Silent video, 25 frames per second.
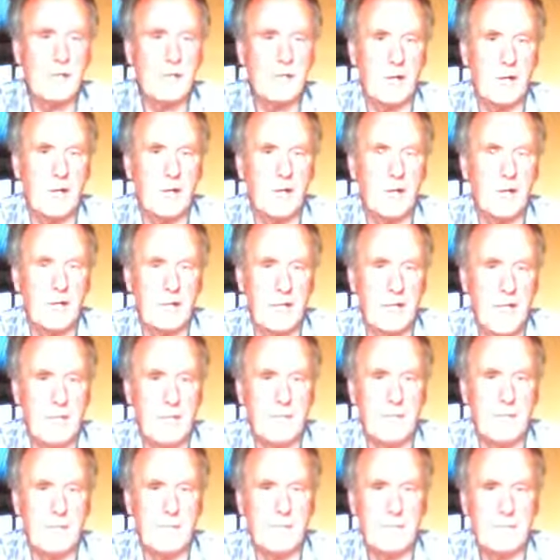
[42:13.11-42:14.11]
joined the
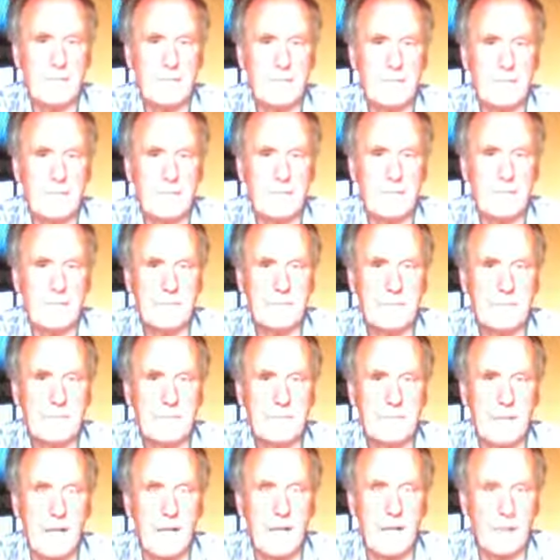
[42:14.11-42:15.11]
team
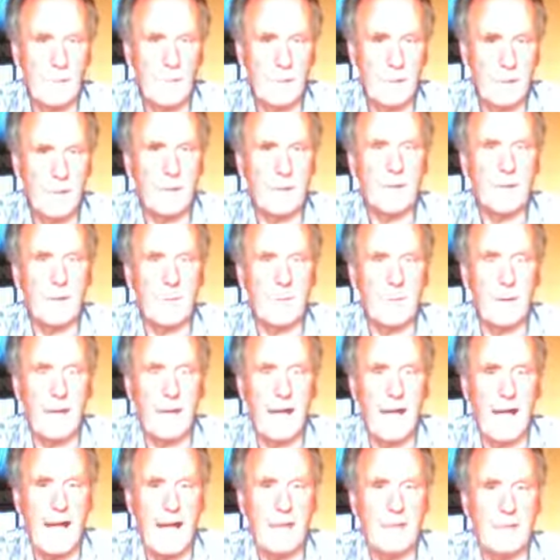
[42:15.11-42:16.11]
and wouldn't
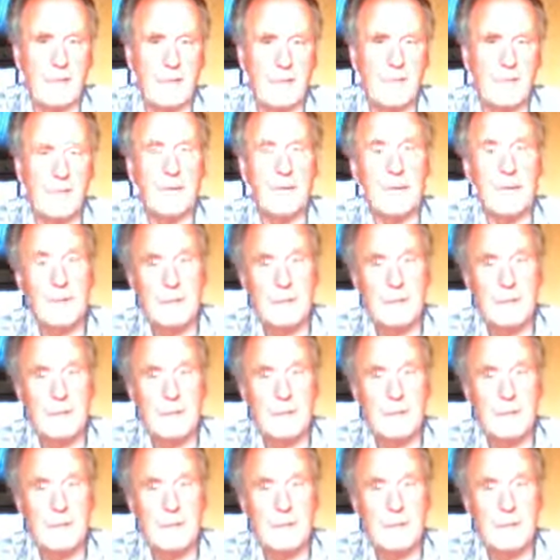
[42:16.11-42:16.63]
comply with